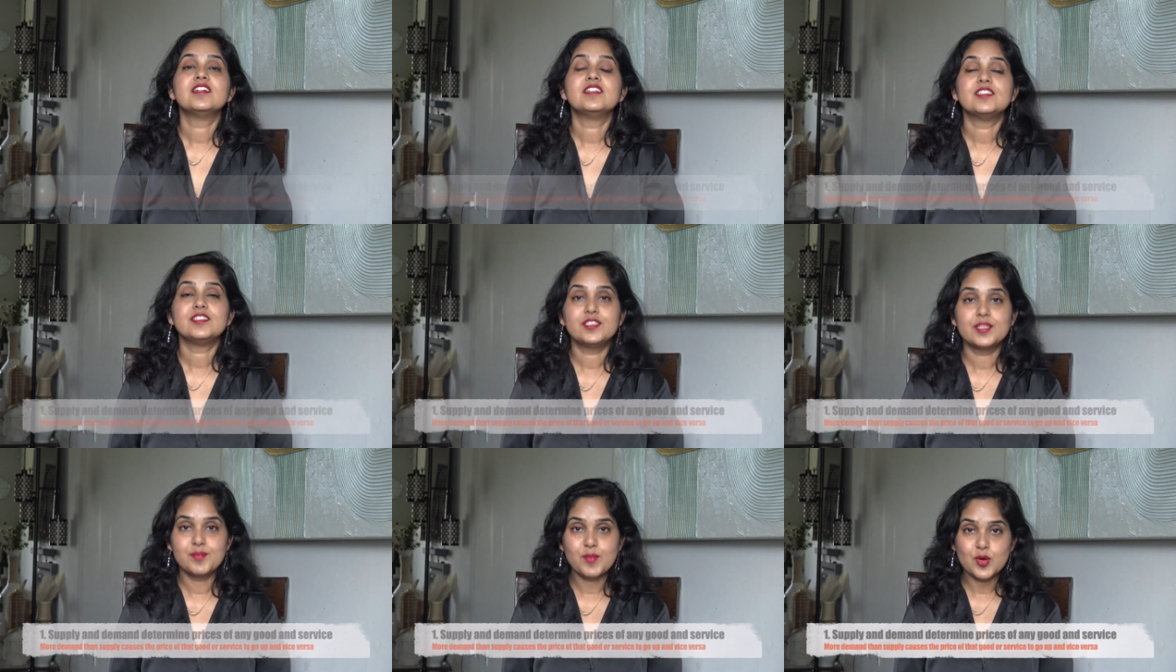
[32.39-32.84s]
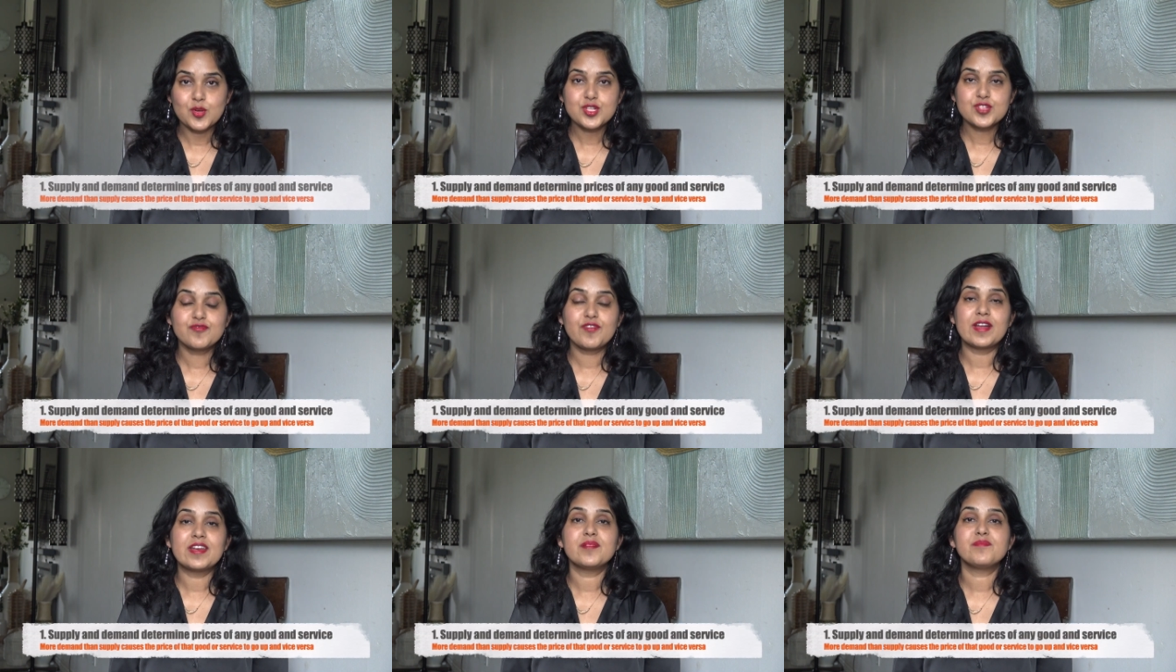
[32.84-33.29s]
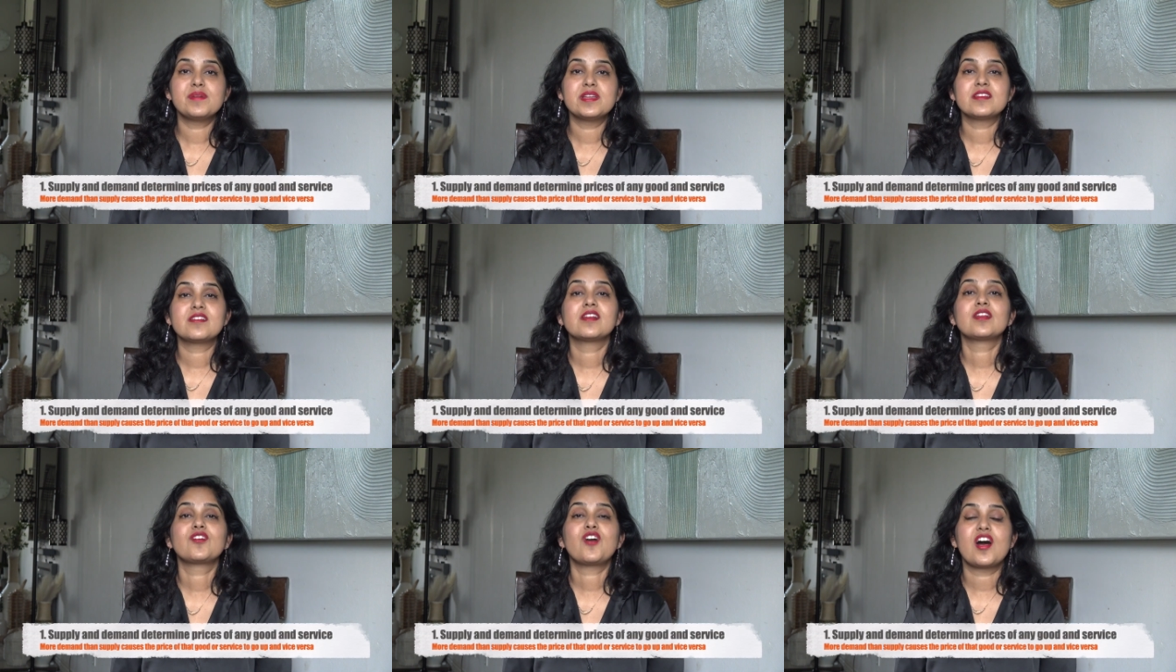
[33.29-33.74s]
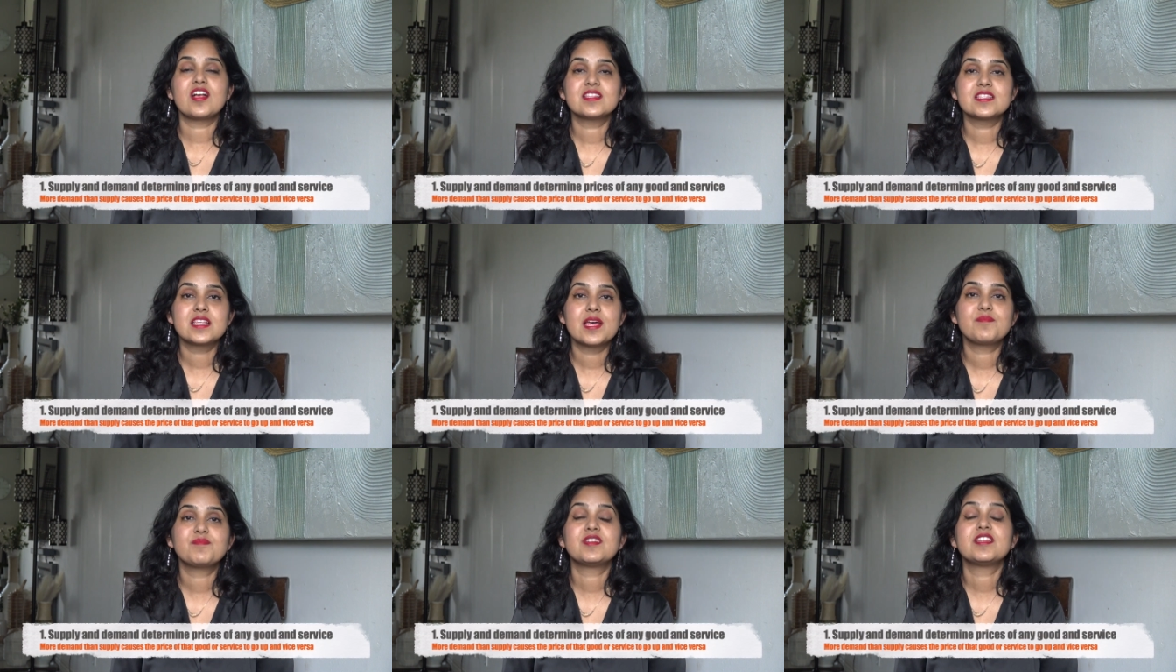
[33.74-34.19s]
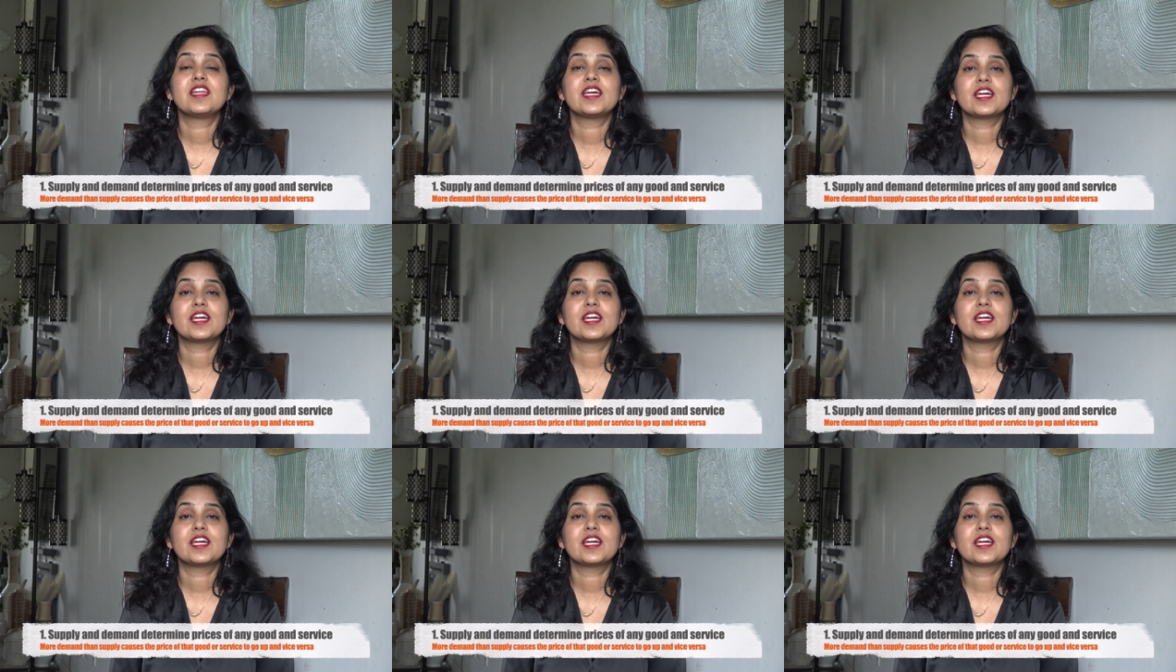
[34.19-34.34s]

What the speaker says: The most fundamental concept in